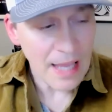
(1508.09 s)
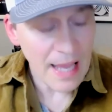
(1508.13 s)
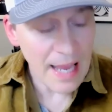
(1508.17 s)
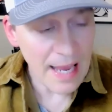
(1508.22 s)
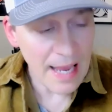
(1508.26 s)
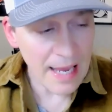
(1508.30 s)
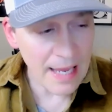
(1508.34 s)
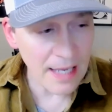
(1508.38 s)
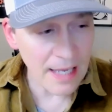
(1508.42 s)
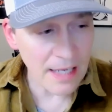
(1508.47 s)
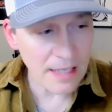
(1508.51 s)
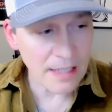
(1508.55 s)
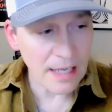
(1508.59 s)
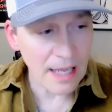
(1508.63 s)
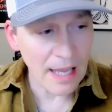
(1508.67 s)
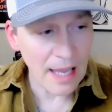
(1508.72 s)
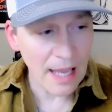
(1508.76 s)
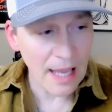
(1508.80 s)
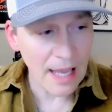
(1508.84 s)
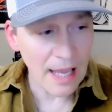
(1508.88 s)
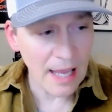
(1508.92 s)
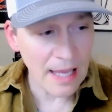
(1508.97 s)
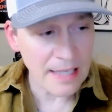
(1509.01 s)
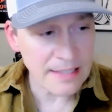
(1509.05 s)
And
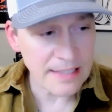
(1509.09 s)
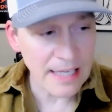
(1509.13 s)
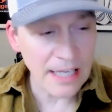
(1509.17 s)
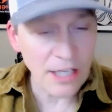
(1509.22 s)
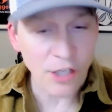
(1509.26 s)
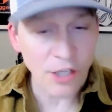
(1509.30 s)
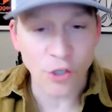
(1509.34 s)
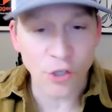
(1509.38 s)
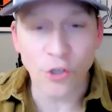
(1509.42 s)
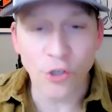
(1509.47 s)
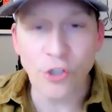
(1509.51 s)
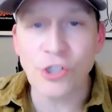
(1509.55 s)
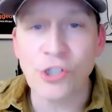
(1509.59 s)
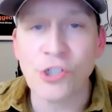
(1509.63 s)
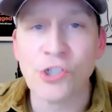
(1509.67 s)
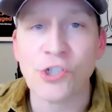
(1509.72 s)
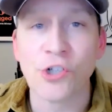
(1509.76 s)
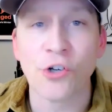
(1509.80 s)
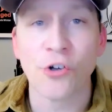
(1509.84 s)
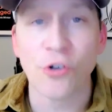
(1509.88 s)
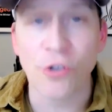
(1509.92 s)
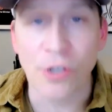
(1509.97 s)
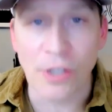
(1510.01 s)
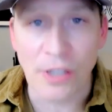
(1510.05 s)
as a good
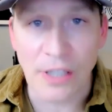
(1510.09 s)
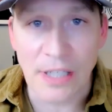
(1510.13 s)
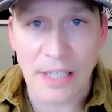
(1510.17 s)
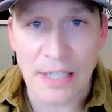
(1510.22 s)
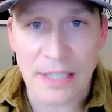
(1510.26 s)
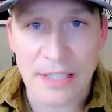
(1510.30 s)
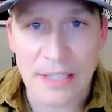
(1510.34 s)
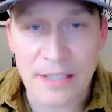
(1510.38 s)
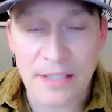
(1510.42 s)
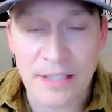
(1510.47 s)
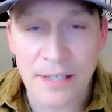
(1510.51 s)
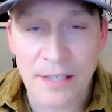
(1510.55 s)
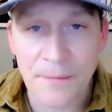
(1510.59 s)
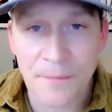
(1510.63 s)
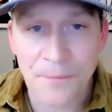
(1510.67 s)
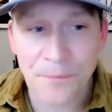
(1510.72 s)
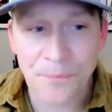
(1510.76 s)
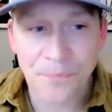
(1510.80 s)
journalist,